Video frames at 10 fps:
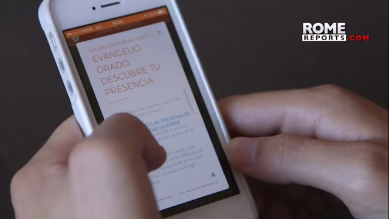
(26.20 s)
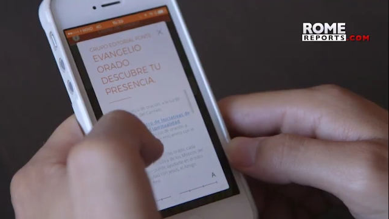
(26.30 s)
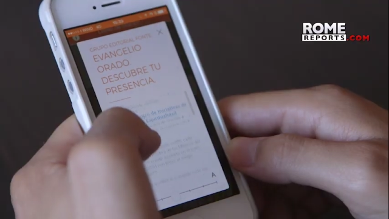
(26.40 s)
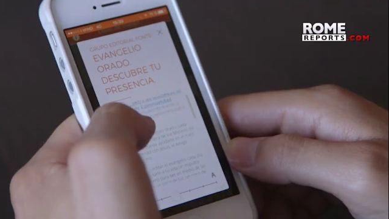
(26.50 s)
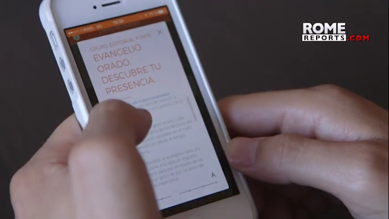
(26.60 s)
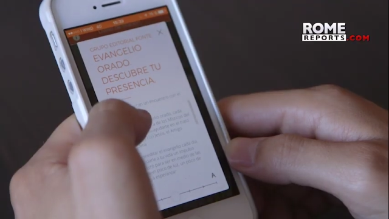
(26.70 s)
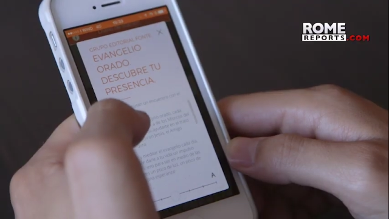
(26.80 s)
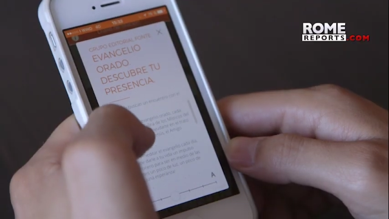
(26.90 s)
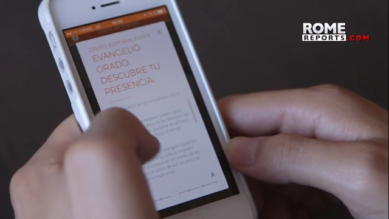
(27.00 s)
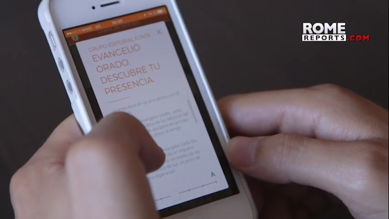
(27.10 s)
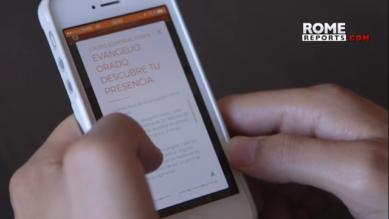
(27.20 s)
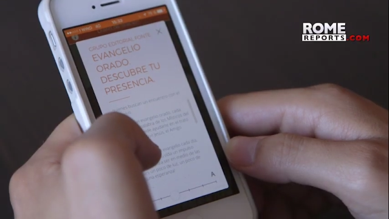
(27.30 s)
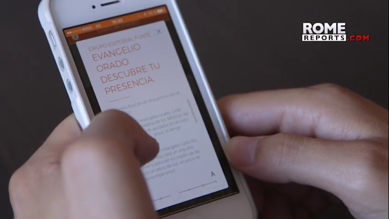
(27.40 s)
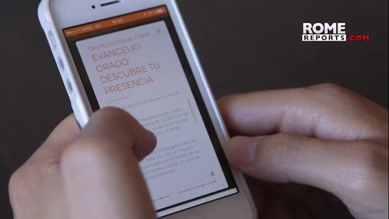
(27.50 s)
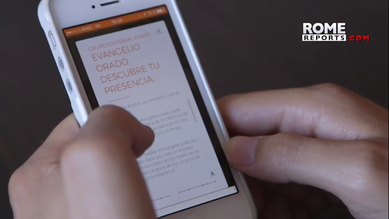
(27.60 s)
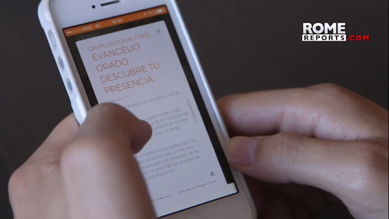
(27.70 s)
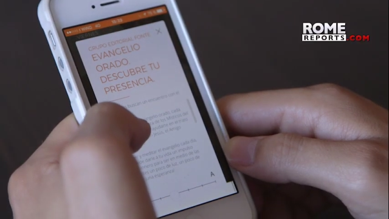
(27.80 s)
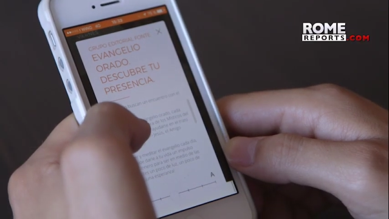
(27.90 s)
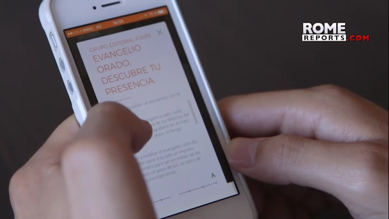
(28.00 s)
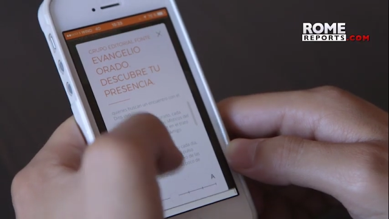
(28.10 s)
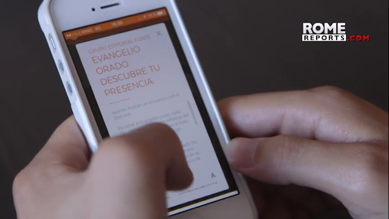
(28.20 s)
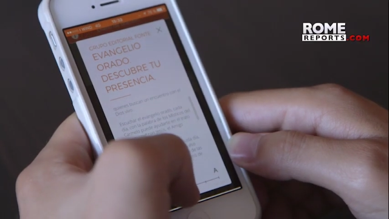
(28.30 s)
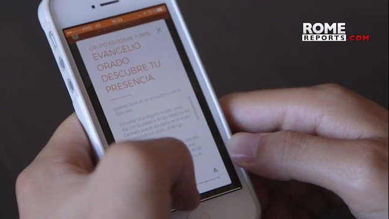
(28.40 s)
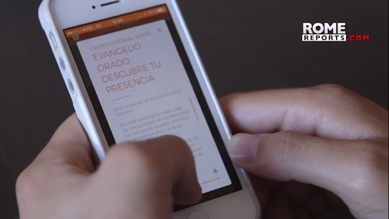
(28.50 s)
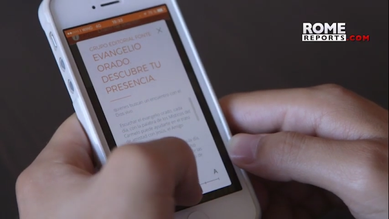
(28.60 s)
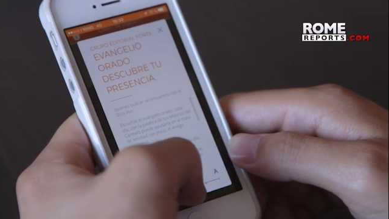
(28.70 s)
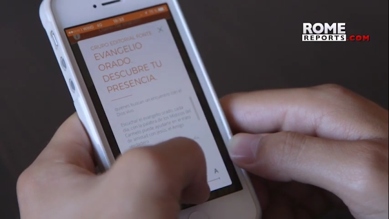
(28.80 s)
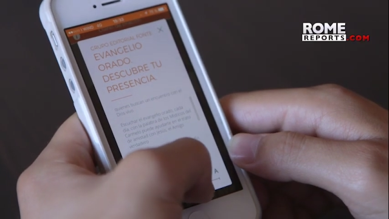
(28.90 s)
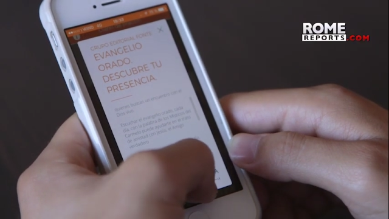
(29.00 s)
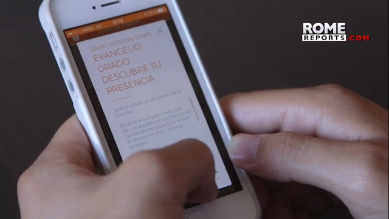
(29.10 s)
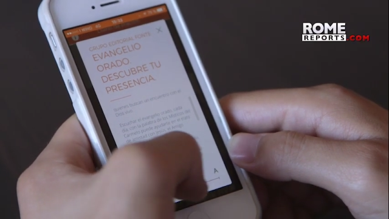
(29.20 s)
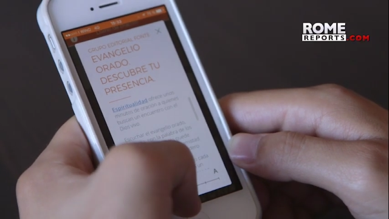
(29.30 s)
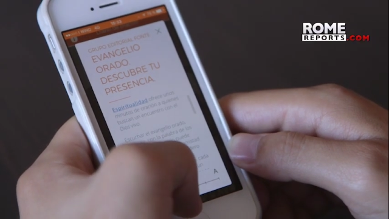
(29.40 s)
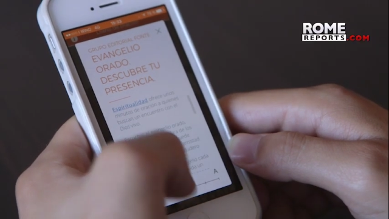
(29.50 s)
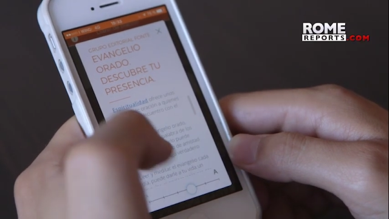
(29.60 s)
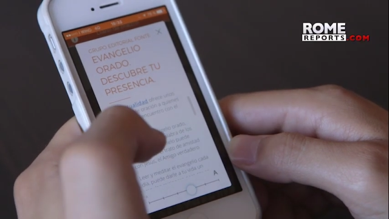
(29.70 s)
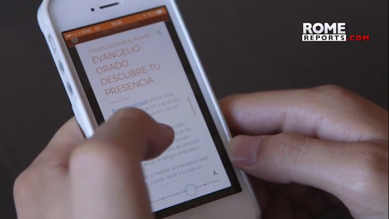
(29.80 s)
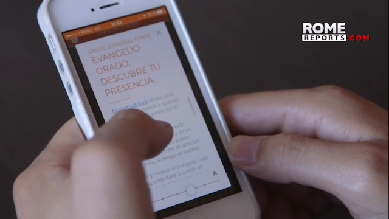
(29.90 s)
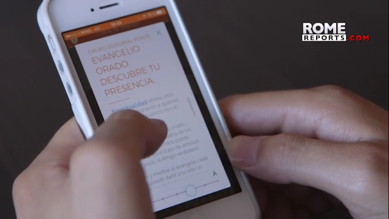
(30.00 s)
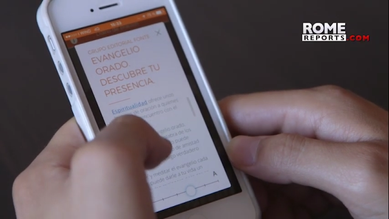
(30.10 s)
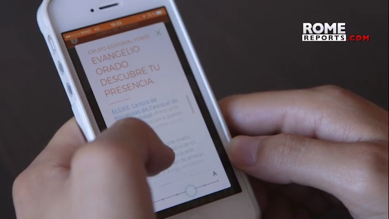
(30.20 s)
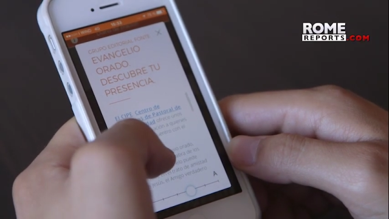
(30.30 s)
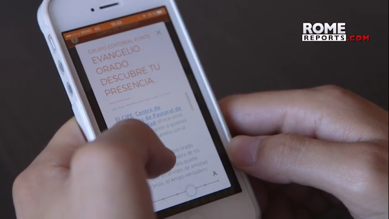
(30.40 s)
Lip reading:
No face is visible, so there are no lips to read.